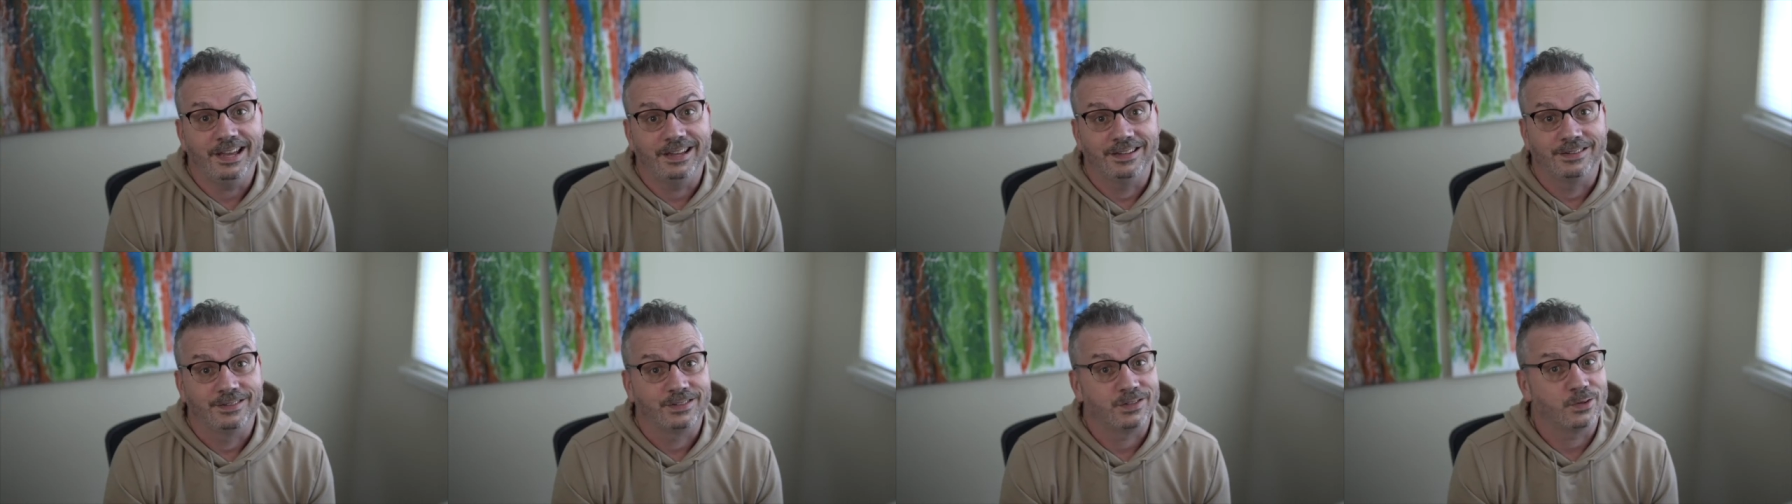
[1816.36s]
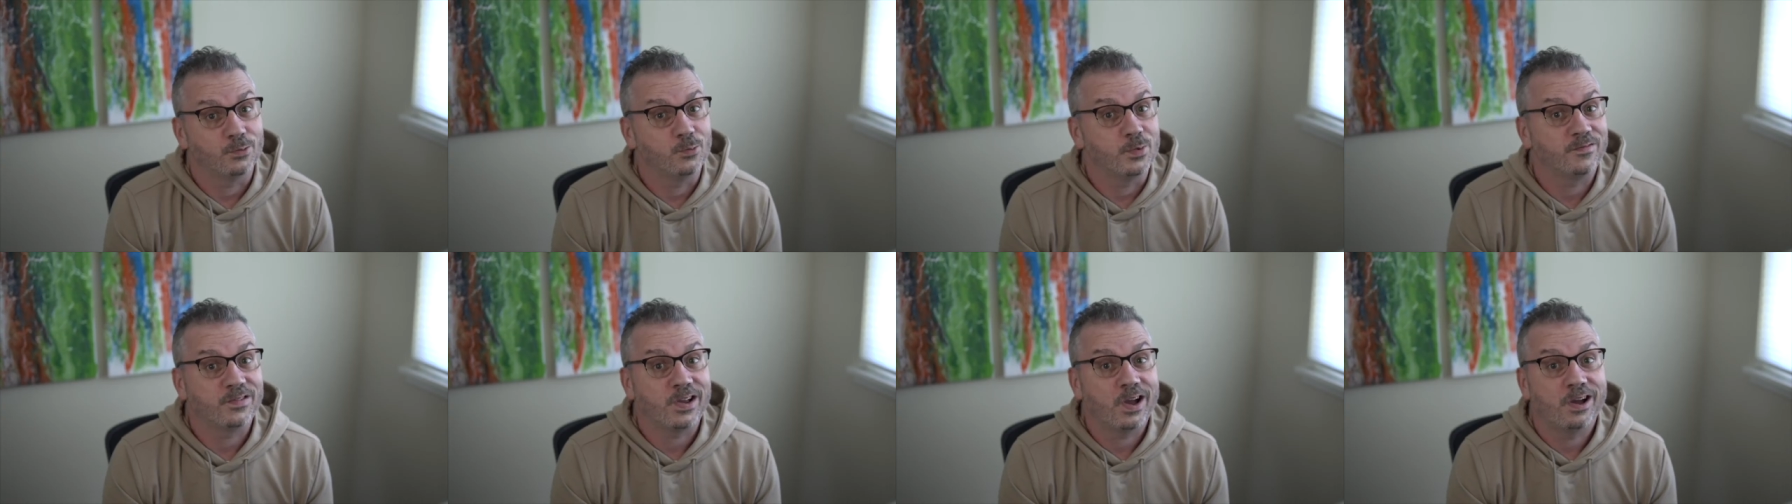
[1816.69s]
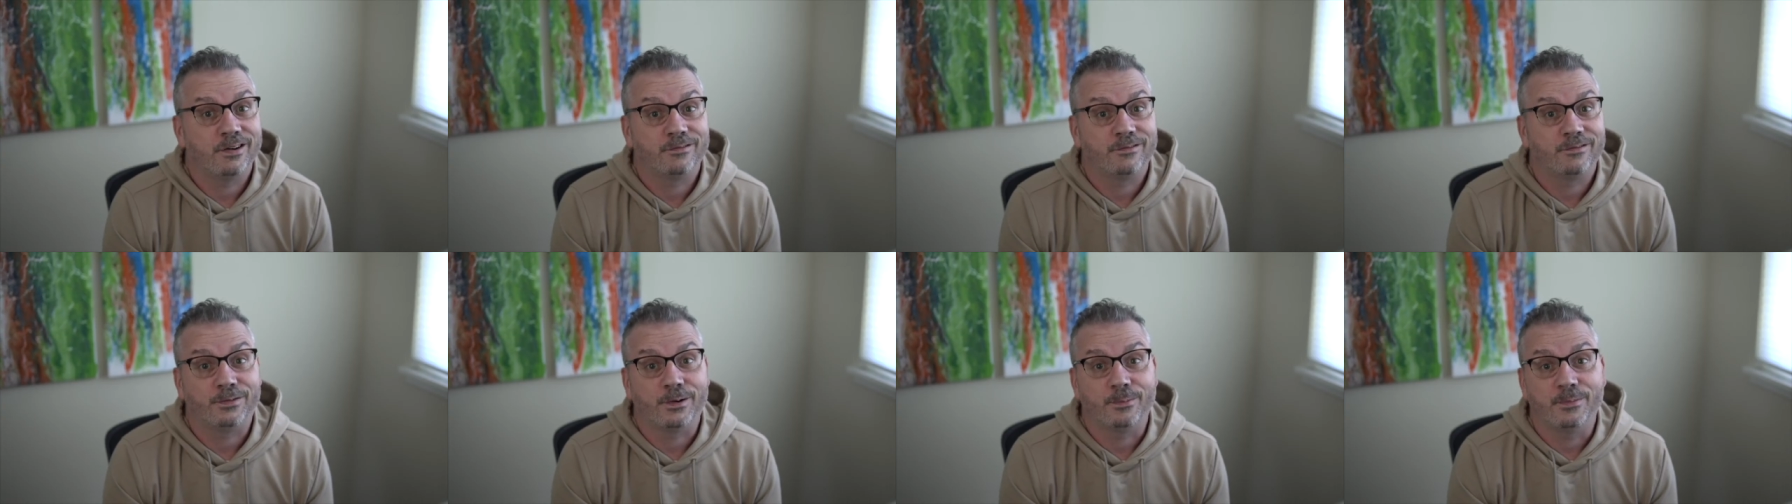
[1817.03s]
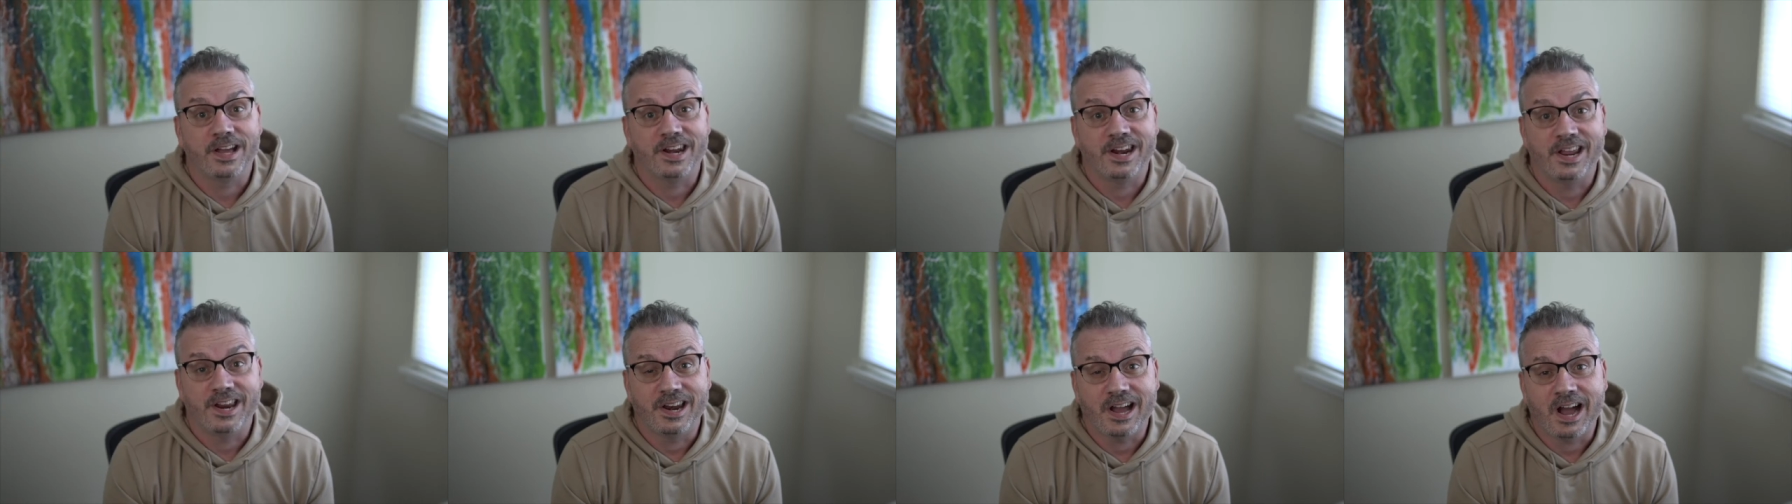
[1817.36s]
so we've gone from
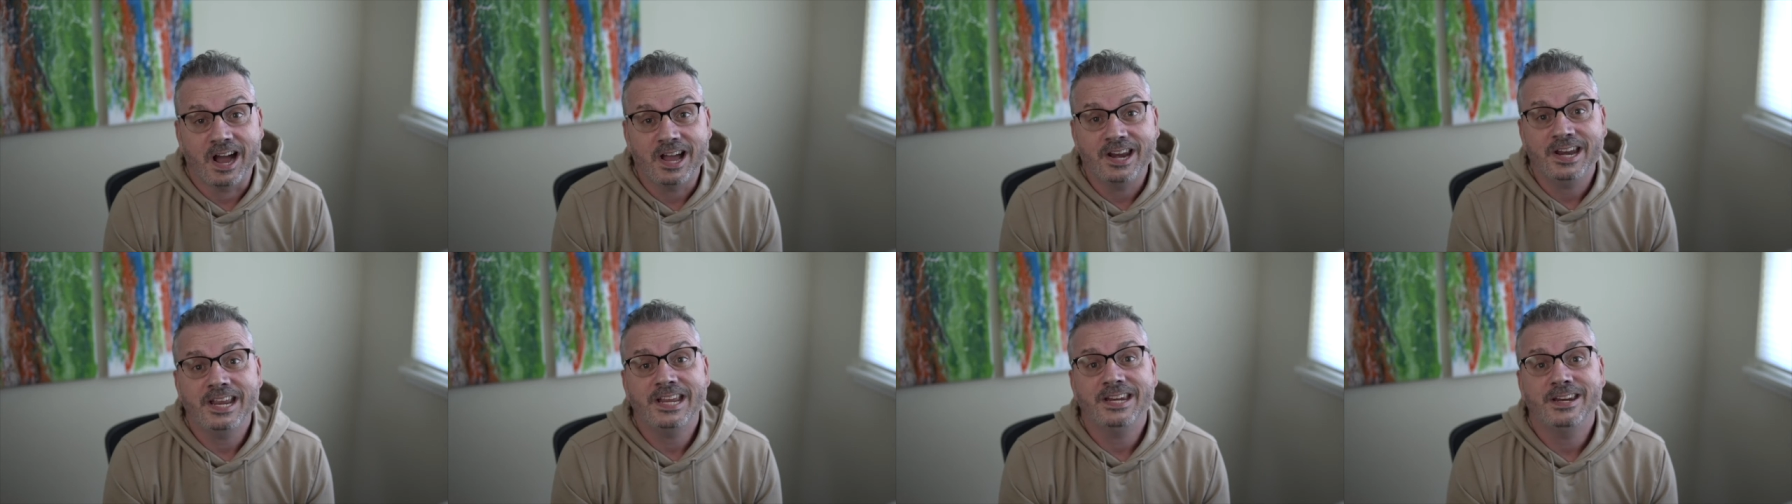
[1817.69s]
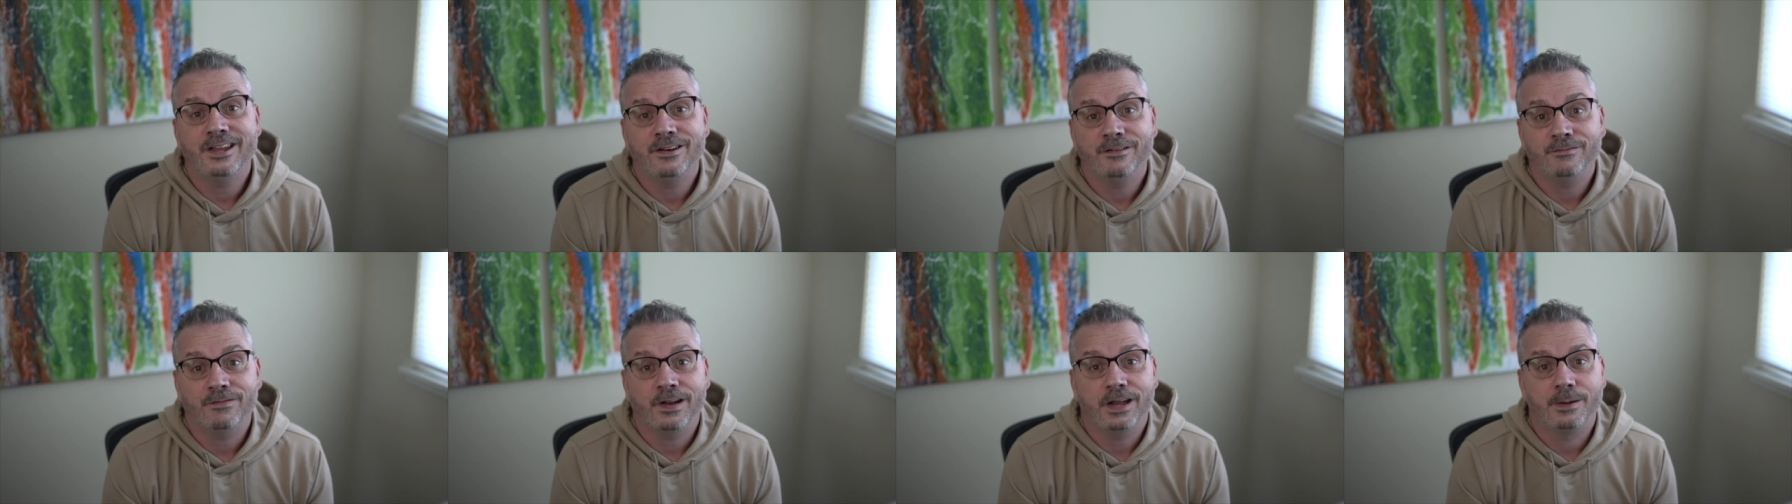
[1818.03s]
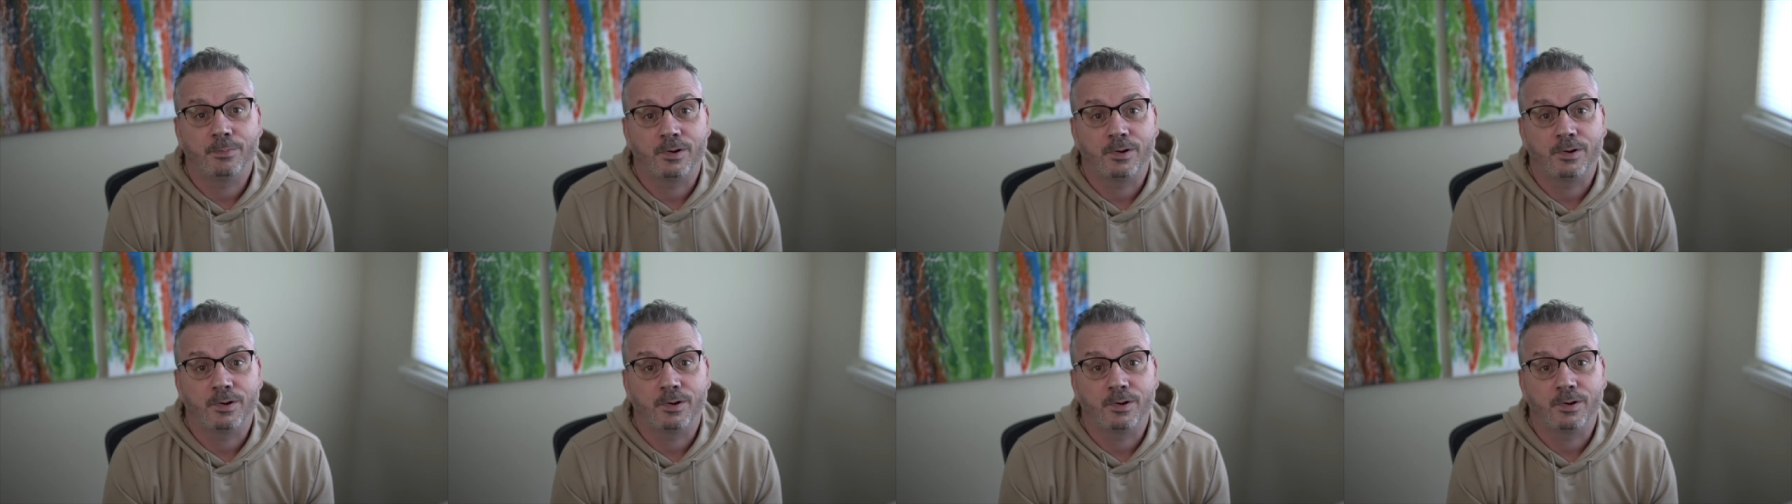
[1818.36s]
an unidentified